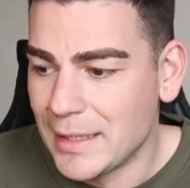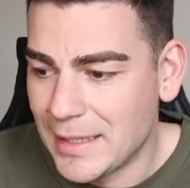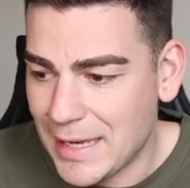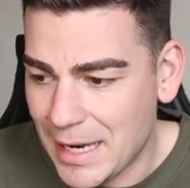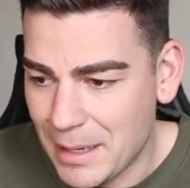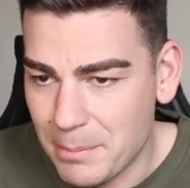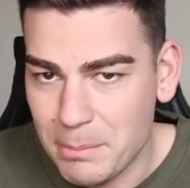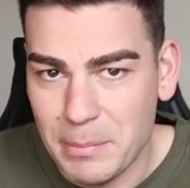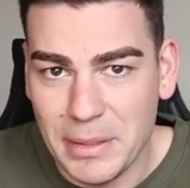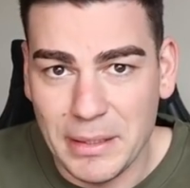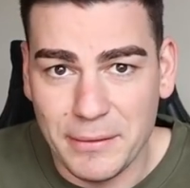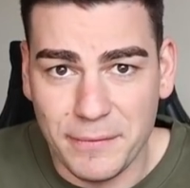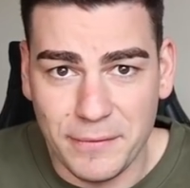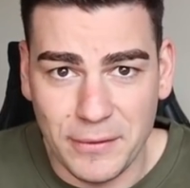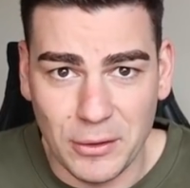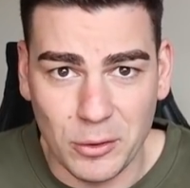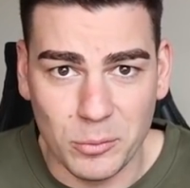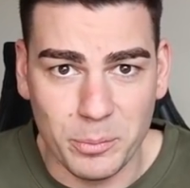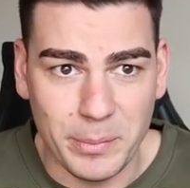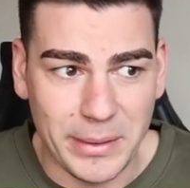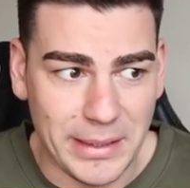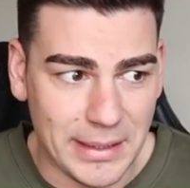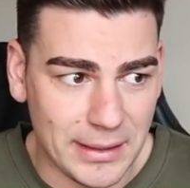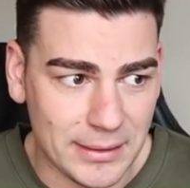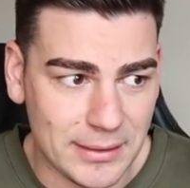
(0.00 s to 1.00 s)
get
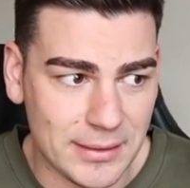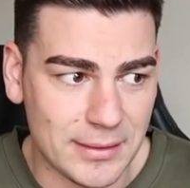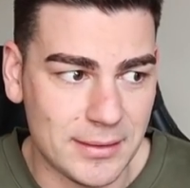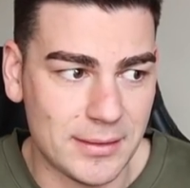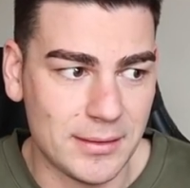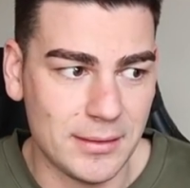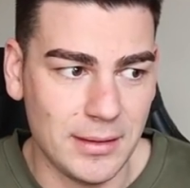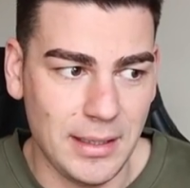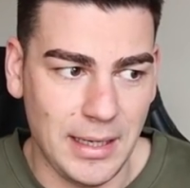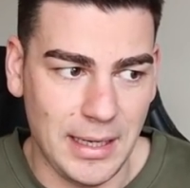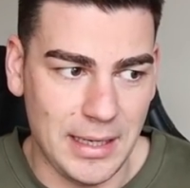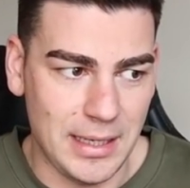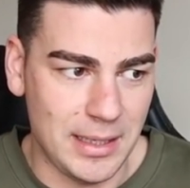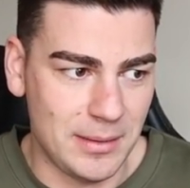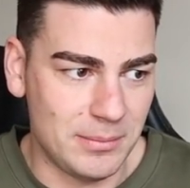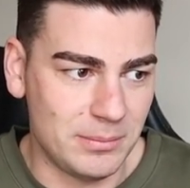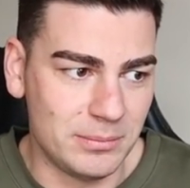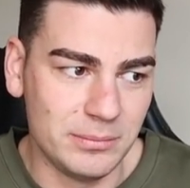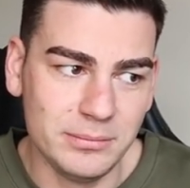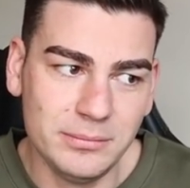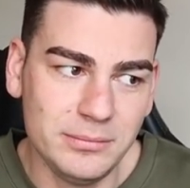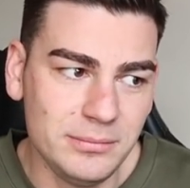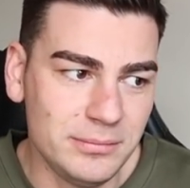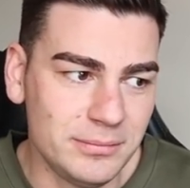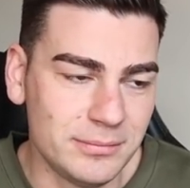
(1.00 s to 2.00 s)
midfield minutes.
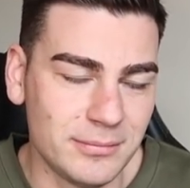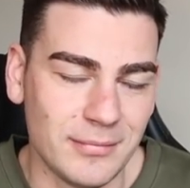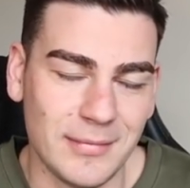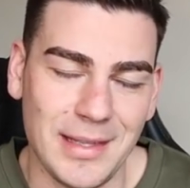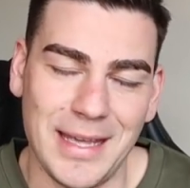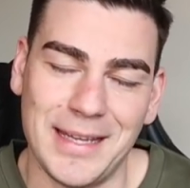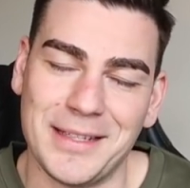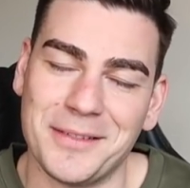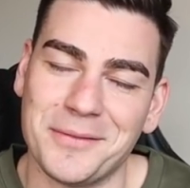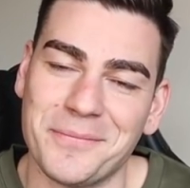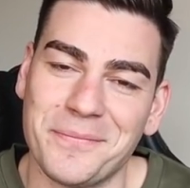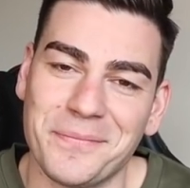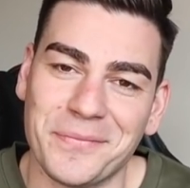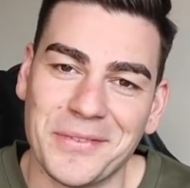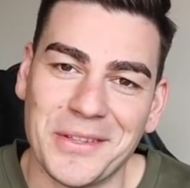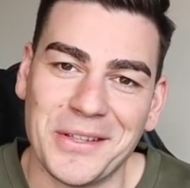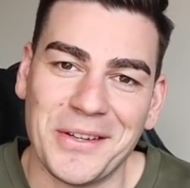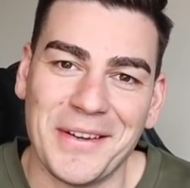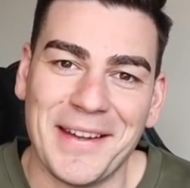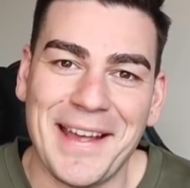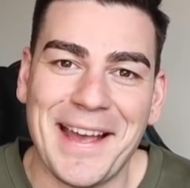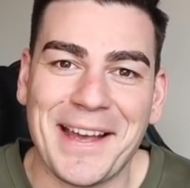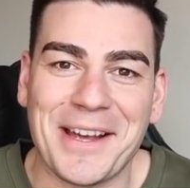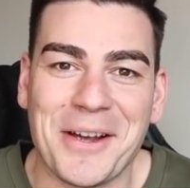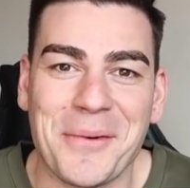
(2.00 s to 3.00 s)
Um, and, you
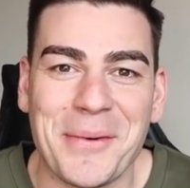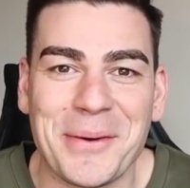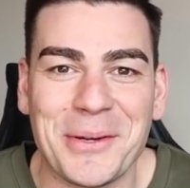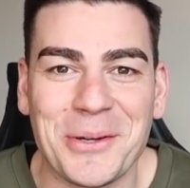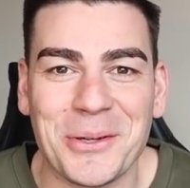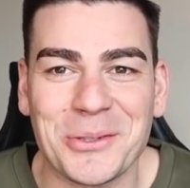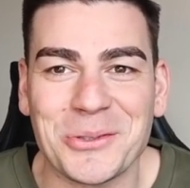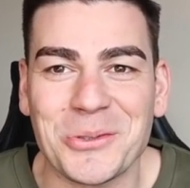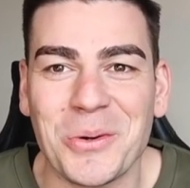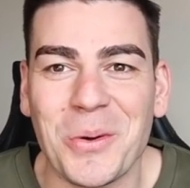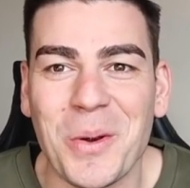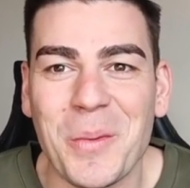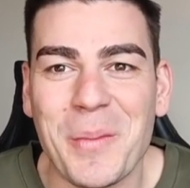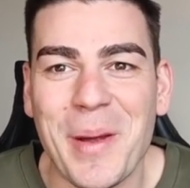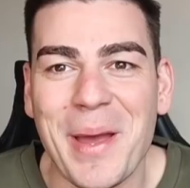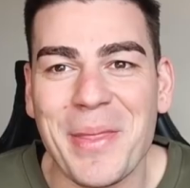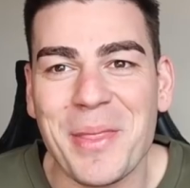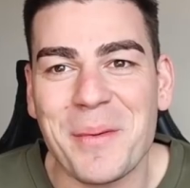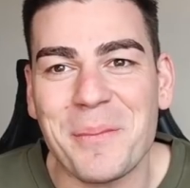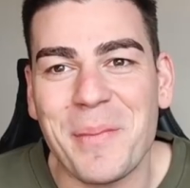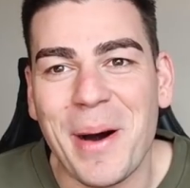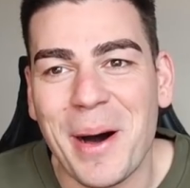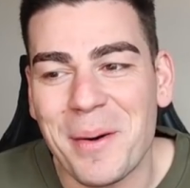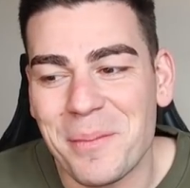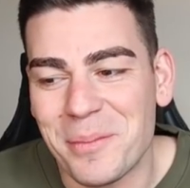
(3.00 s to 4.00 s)
know, how can we not talk about
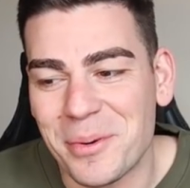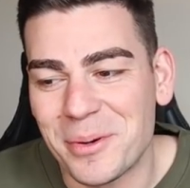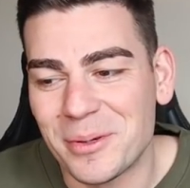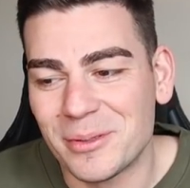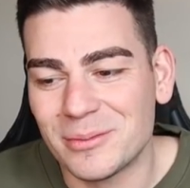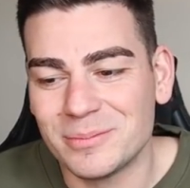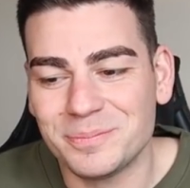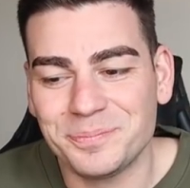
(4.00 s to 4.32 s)
the bump?